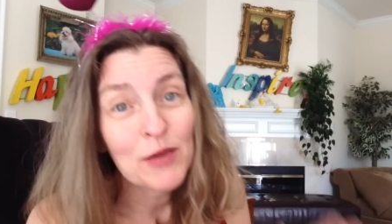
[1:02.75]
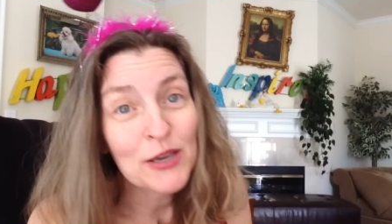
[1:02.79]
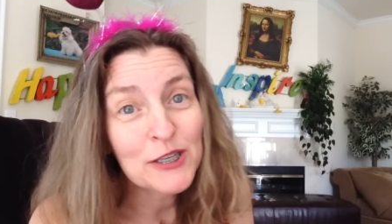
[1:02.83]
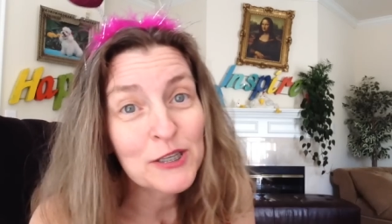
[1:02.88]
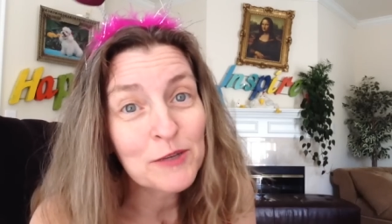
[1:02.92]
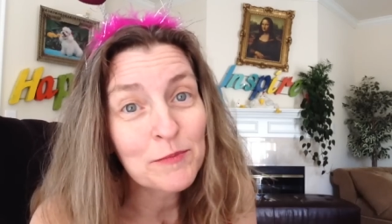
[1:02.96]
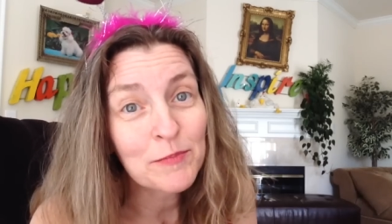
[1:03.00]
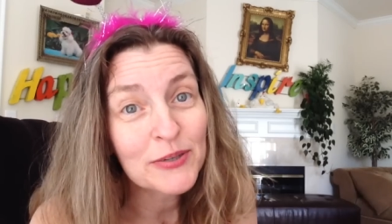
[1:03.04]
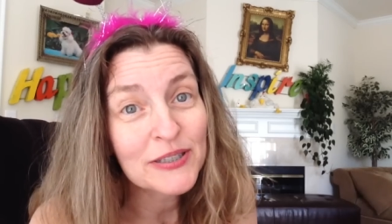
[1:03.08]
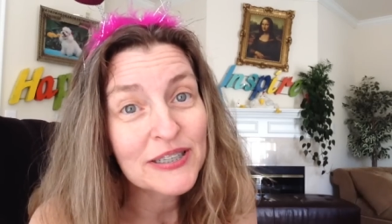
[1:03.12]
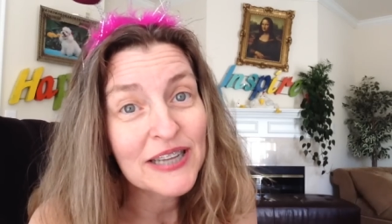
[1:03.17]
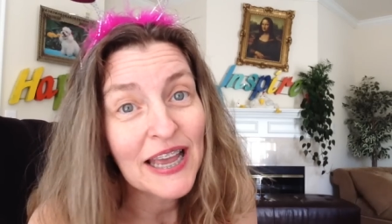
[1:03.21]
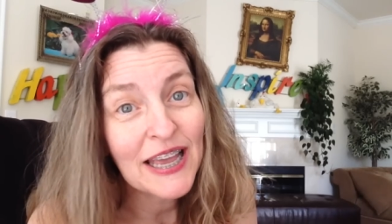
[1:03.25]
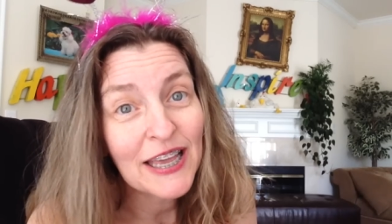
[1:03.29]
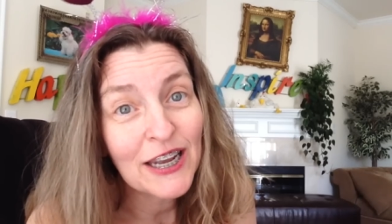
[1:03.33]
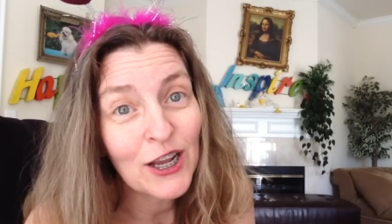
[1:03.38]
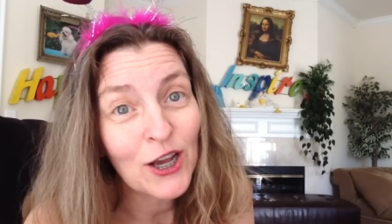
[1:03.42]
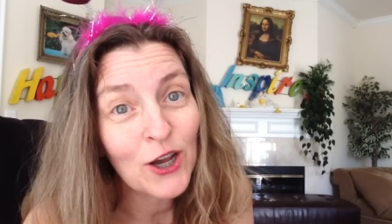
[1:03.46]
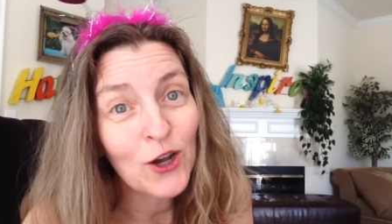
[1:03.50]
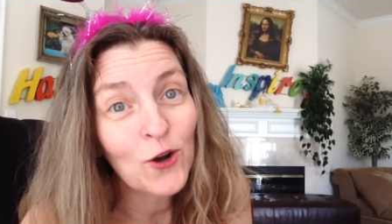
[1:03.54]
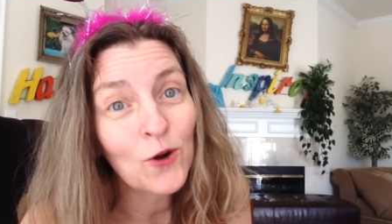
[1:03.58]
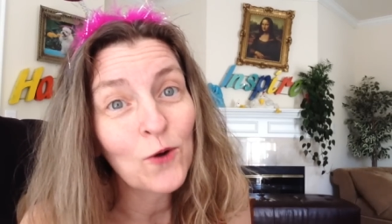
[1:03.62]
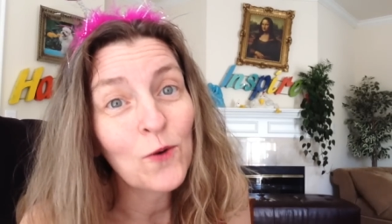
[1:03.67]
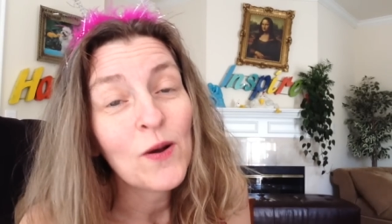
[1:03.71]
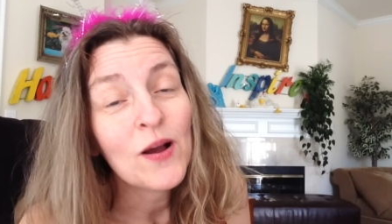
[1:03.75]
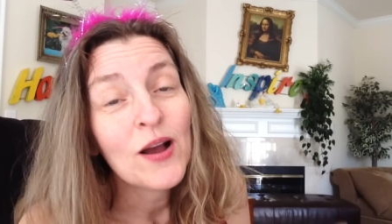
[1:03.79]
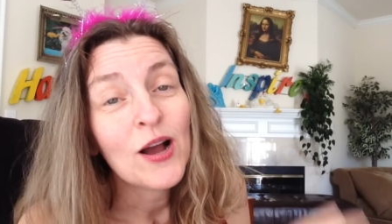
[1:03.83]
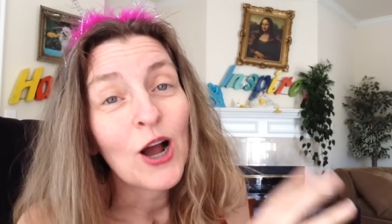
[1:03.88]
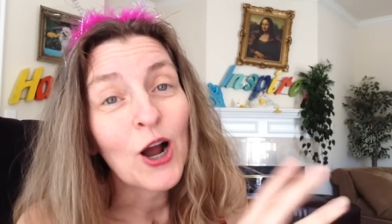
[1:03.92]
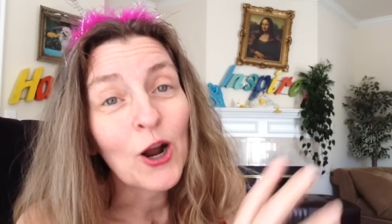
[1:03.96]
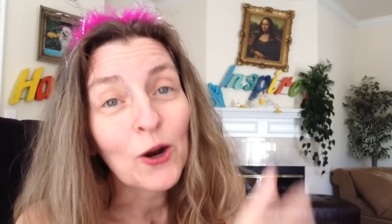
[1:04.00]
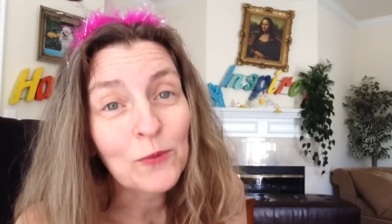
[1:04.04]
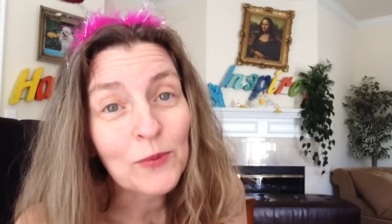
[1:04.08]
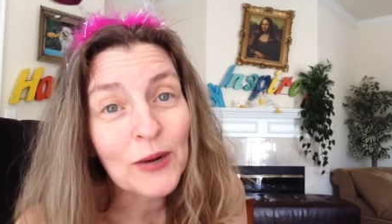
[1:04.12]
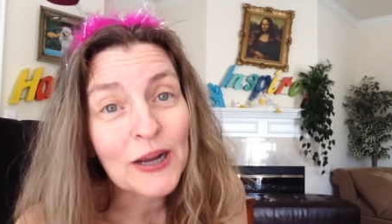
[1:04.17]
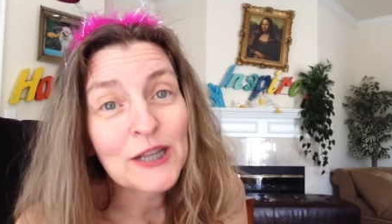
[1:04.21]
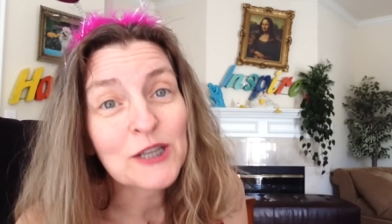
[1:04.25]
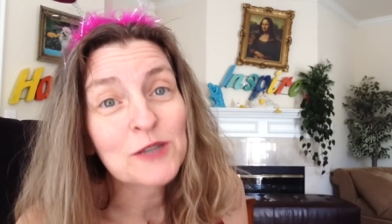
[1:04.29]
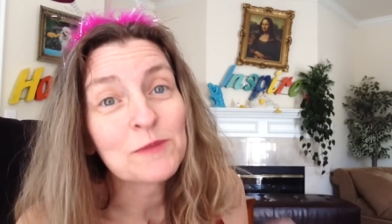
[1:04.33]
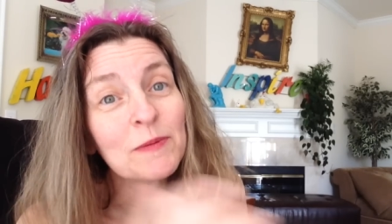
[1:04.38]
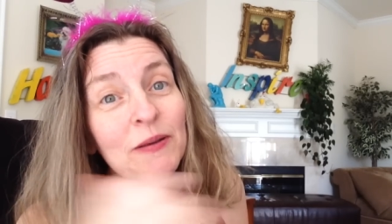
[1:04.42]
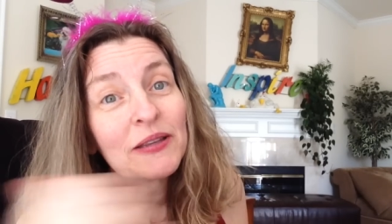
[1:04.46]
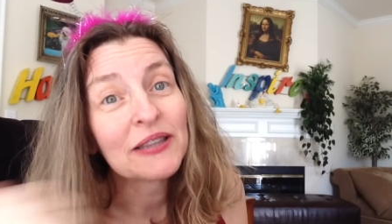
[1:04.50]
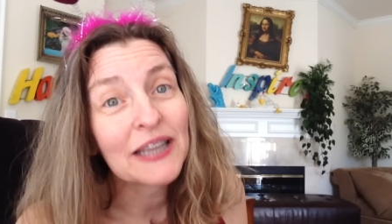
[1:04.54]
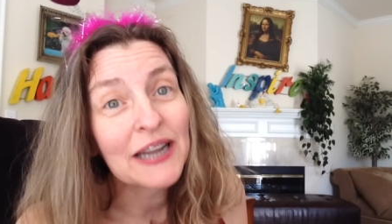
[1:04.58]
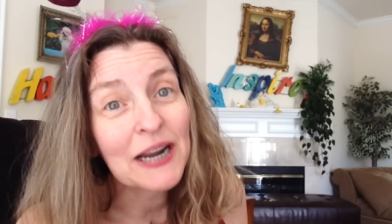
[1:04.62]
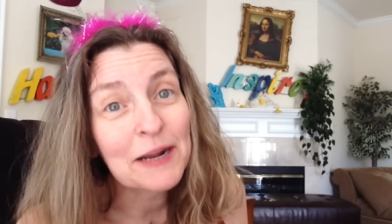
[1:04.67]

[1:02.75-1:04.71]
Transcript: pizza potato arrangement